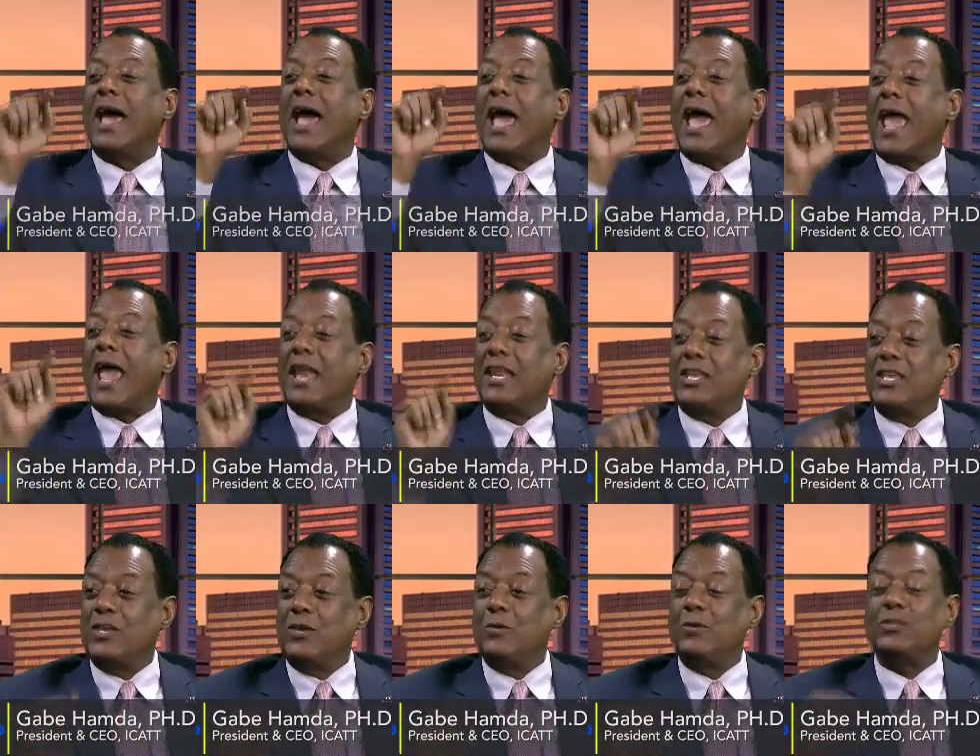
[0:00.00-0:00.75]
and
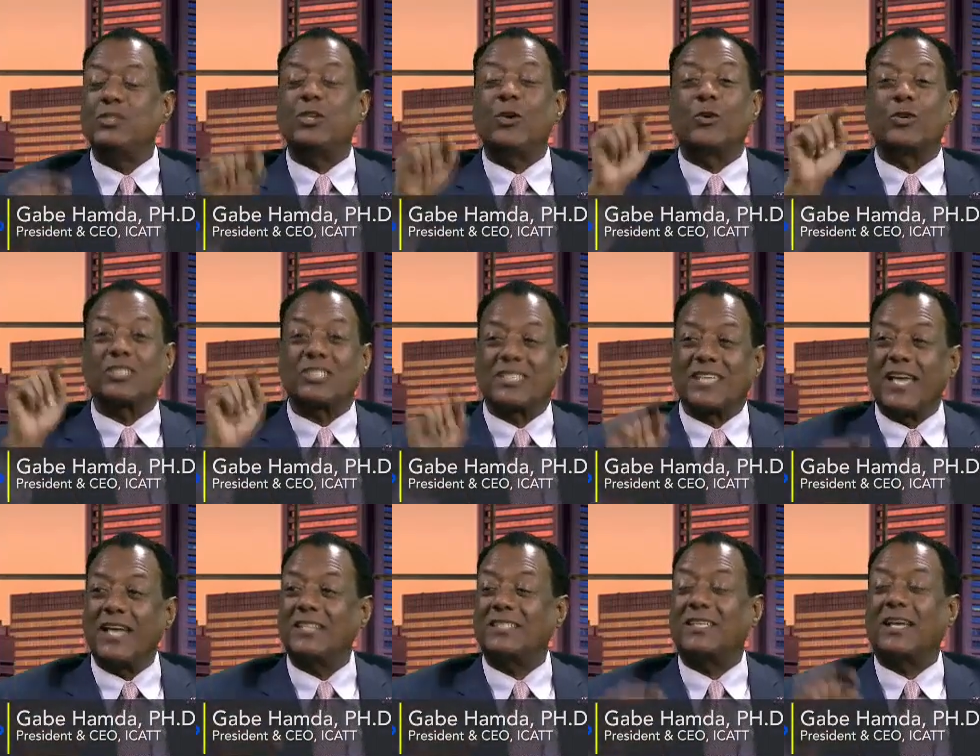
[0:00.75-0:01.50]
use your
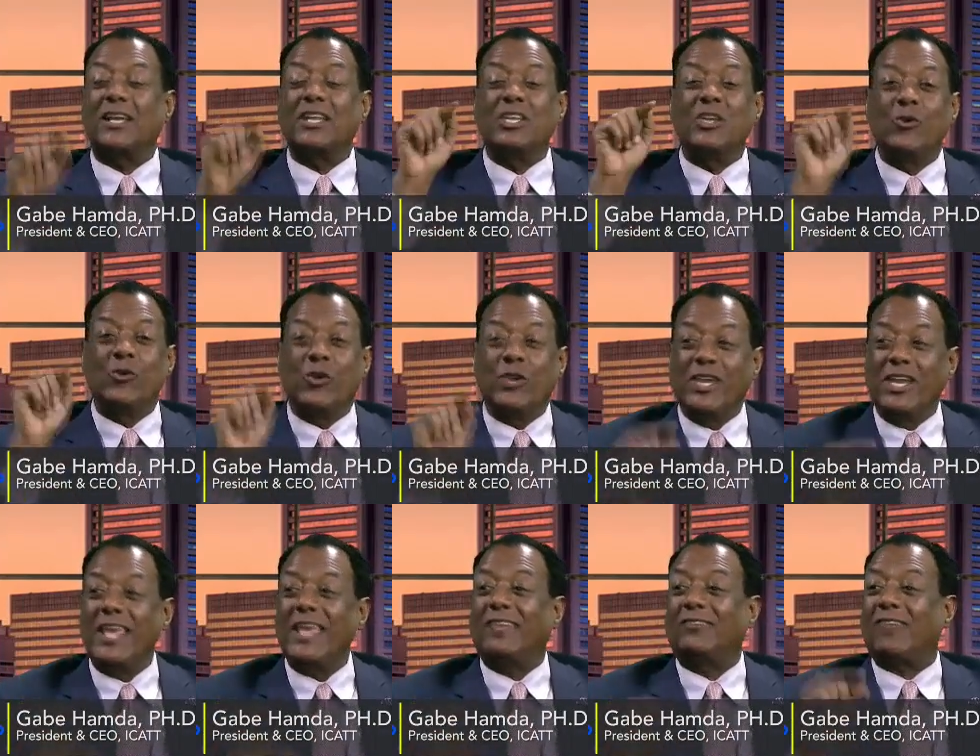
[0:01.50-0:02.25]
skills and
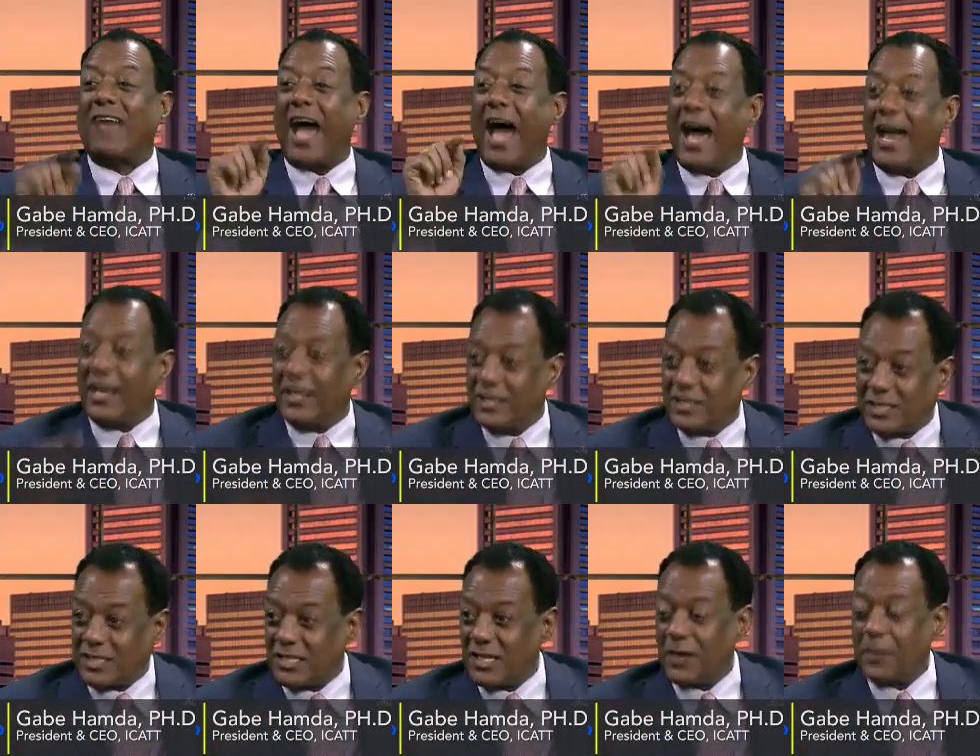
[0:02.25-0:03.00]
unique
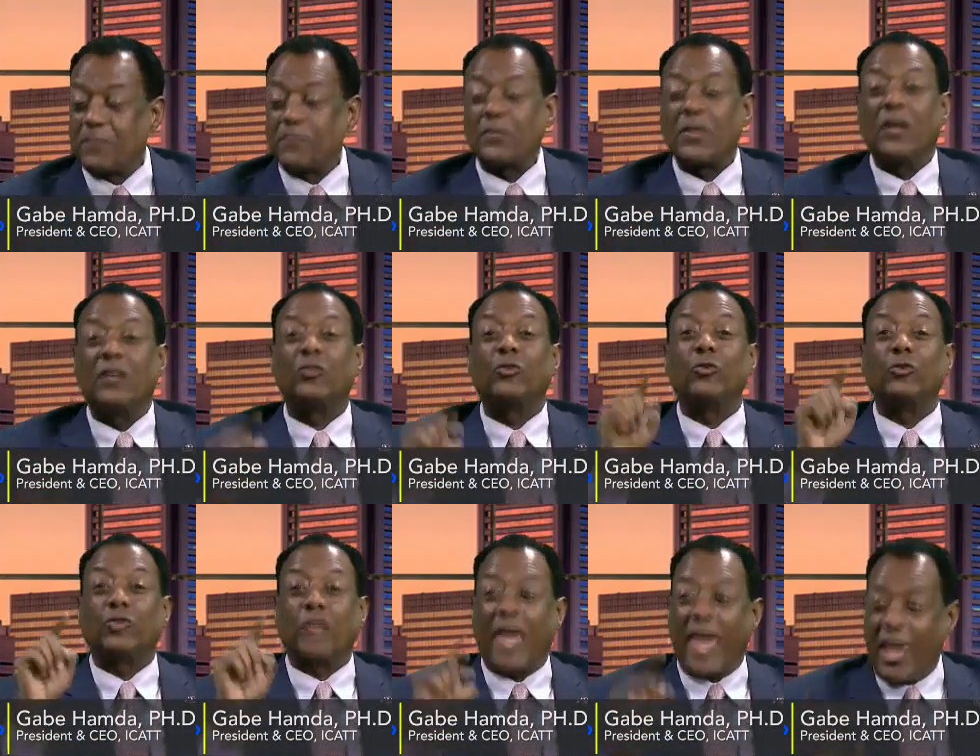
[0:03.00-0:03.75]
talents to
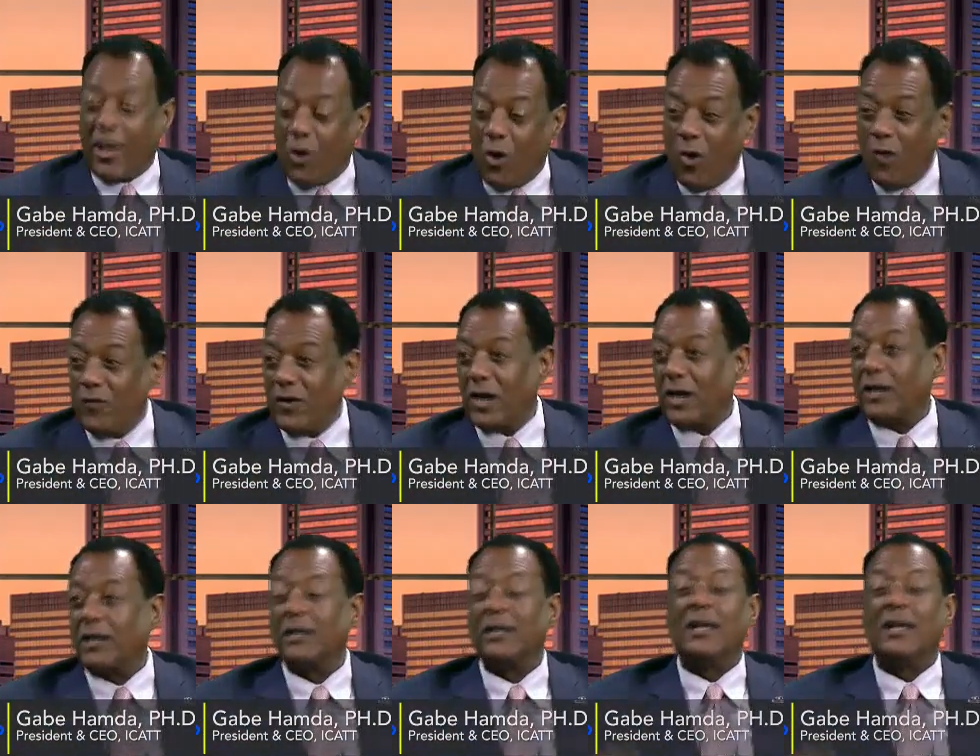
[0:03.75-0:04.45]
take over,